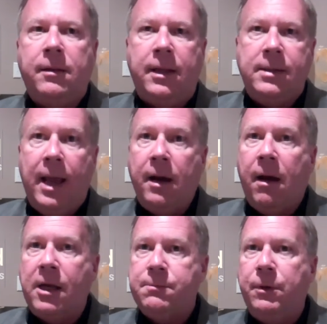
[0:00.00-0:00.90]
that Dan
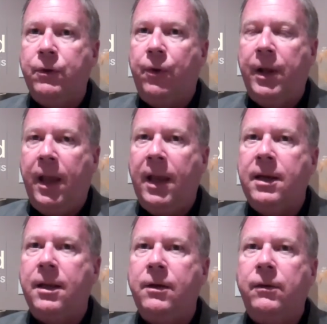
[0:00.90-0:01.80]
Osmond
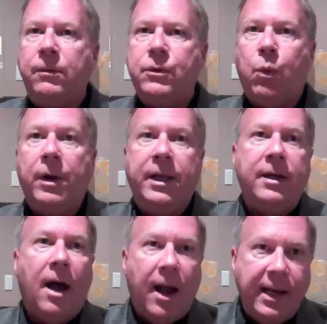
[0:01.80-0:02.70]
created
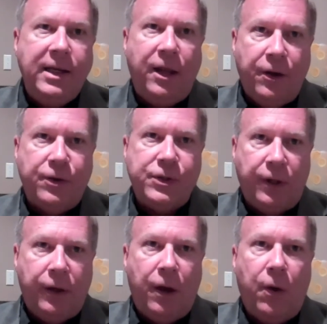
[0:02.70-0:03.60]
29 years
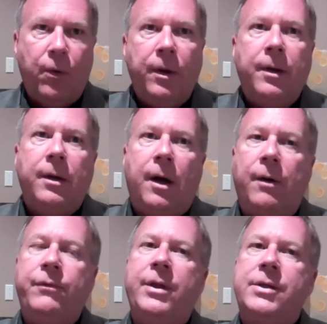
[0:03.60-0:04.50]
ago
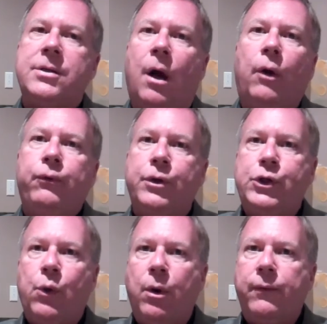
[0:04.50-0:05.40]
of these ultra
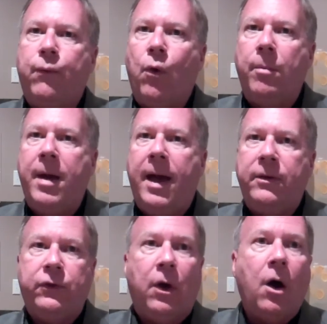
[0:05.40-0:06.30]
short
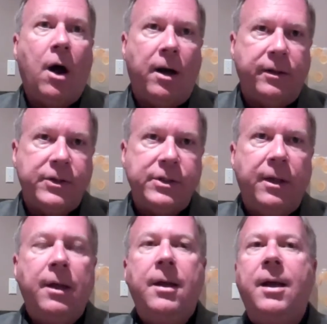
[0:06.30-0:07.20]
format talks
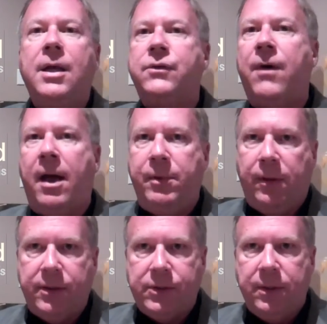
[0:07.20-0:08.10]
is
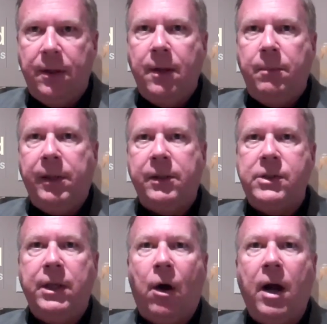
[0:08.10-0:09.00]
fabulous because
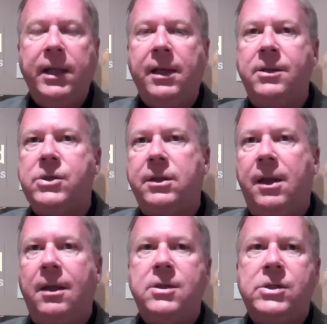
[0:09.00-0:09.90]
the audience
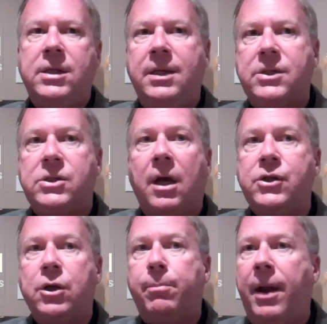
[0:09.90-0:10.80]
can see
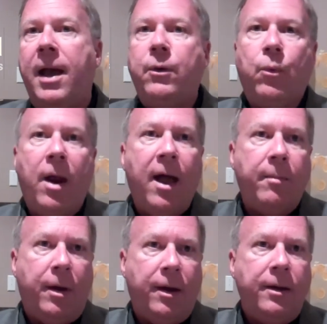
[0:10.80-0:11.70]
such a
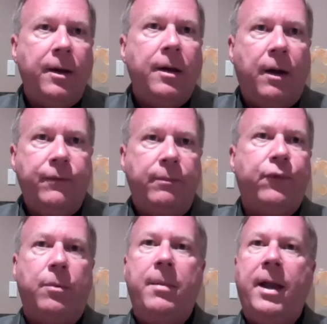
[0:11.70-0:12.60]
panorama of
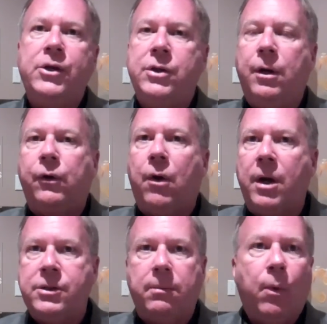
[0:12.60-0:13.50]
information
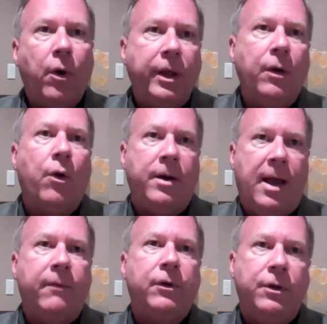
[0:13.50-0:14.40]
across a morning or an
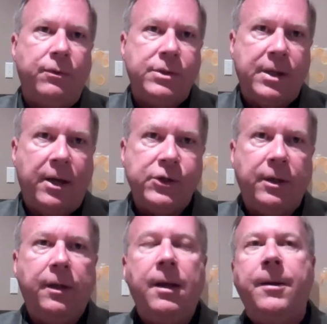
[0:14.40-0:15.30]
afternoon session.